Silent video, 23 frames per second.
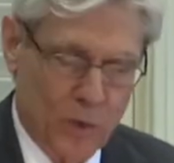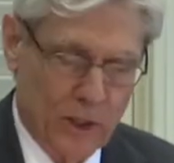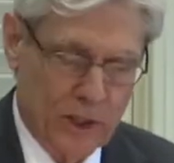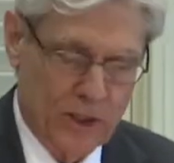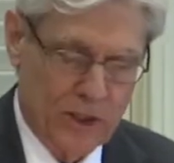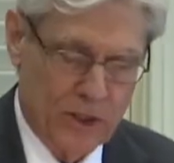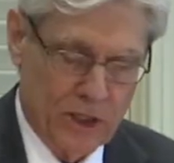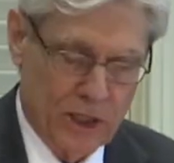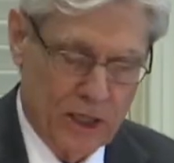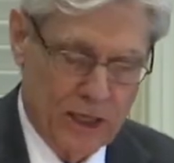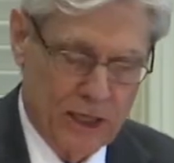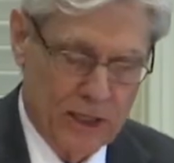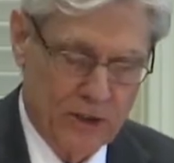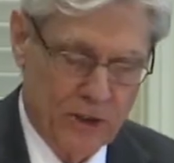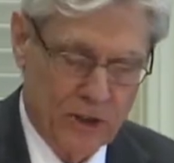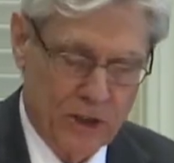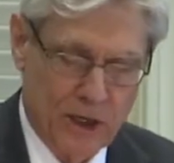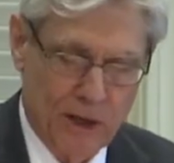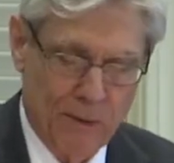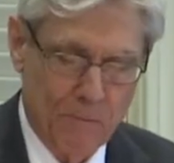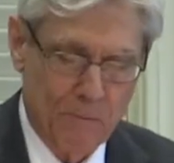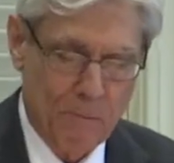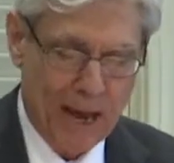which is
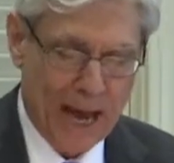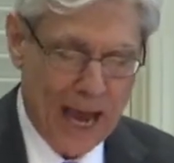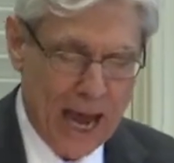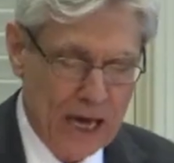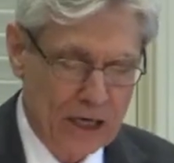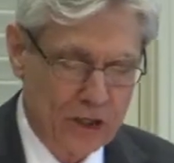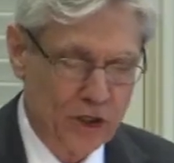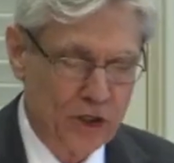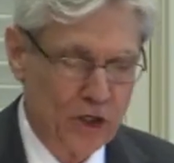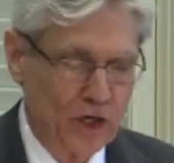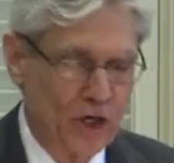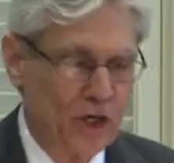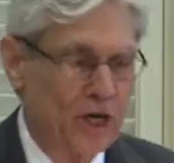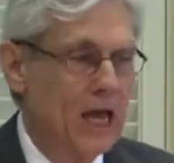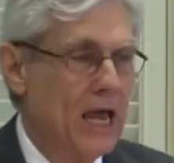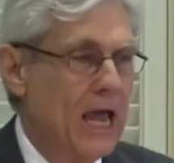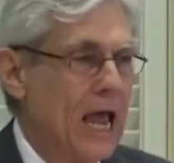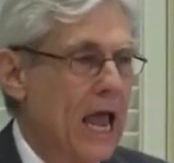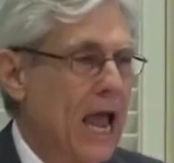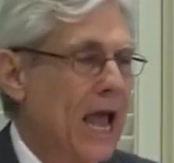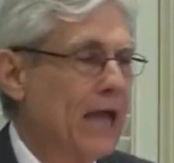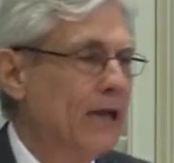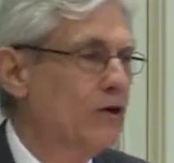compassion
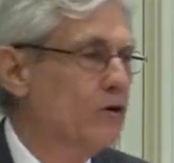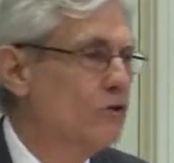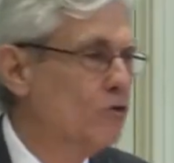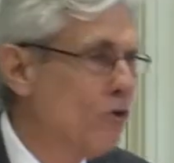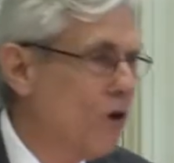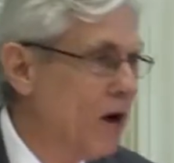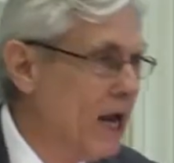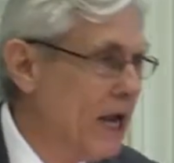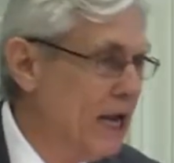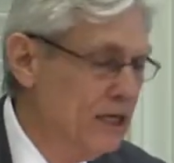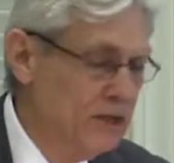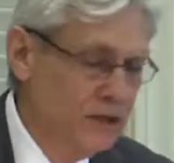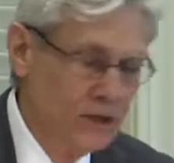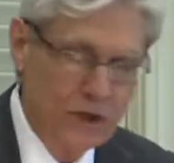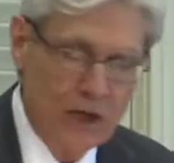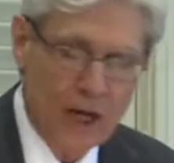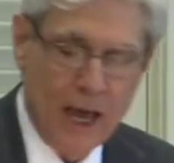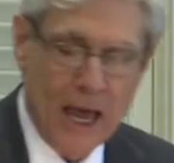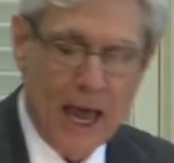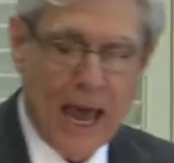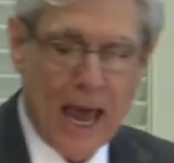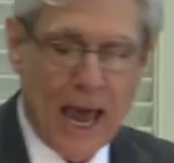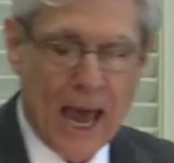and grace